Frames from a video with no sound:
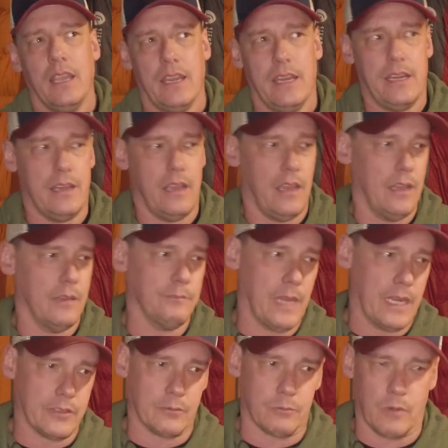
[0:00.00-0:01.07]
he uh,
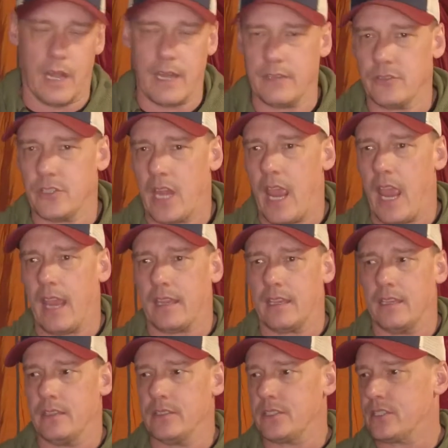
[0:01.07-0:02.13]
makes rain
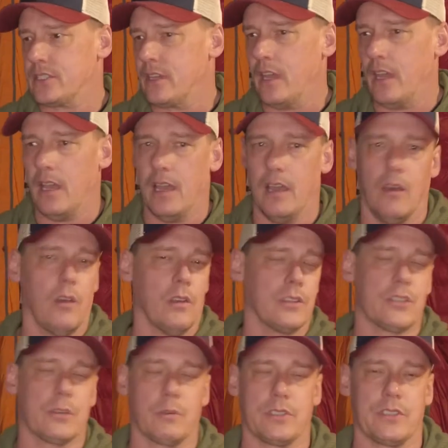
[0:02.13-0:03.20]
jackets, uh,
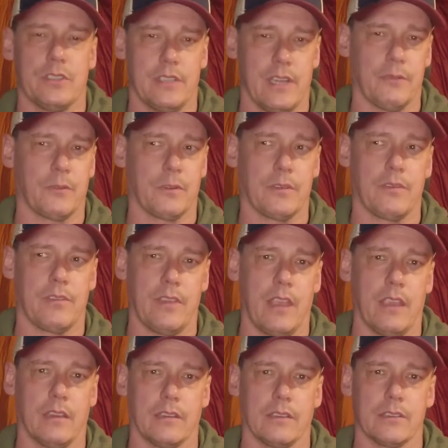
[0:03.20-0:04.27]
all sorts of different
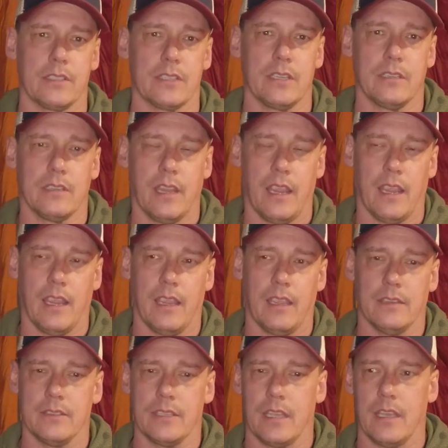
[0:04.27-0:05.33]
things,
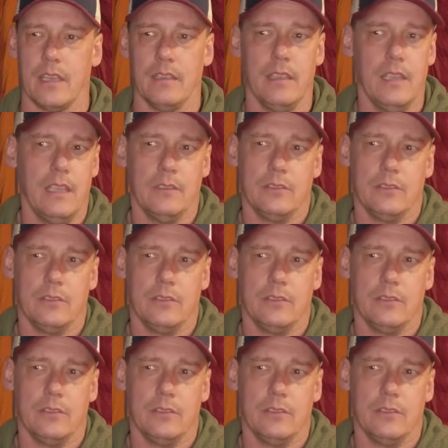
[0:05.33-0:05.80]
and uh,